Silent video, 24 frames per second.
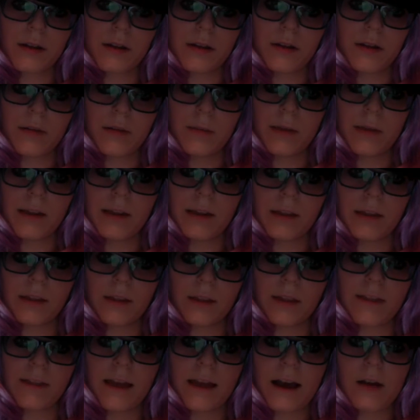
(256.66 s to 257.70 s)
making
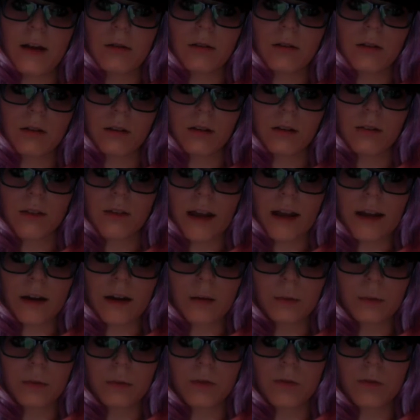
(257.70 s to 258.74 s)
thousands of
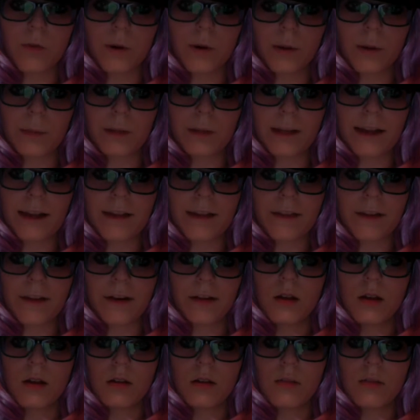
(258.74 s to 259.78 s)
atoms form together
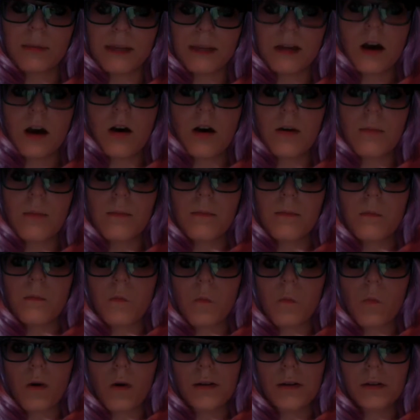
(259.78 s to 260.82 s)
to become
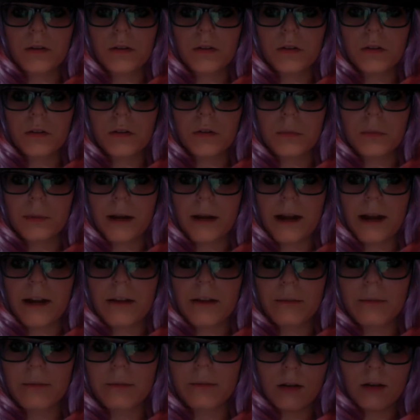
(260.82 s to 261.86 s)
one
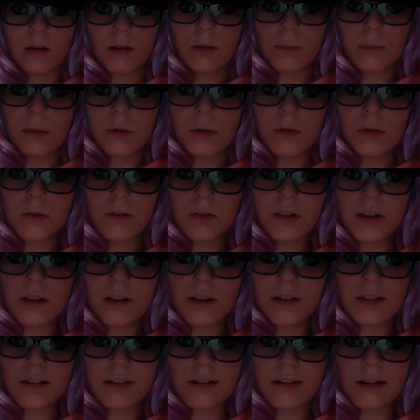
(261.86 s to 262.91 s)
superatom.
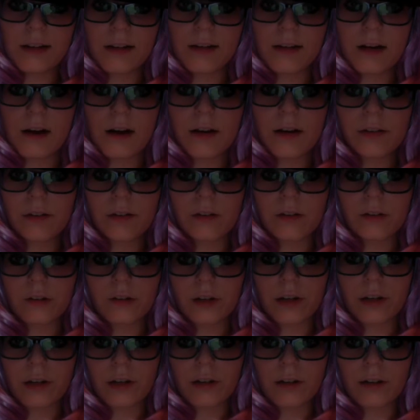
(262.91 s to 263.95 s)
Bose-Einstein
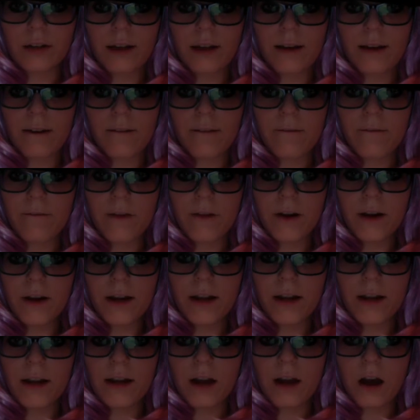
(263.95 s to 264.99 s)
concentrates have
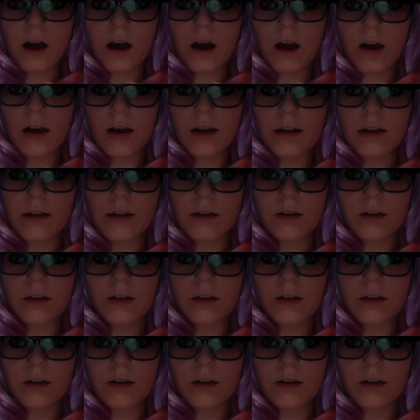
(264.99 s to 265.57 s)
very odd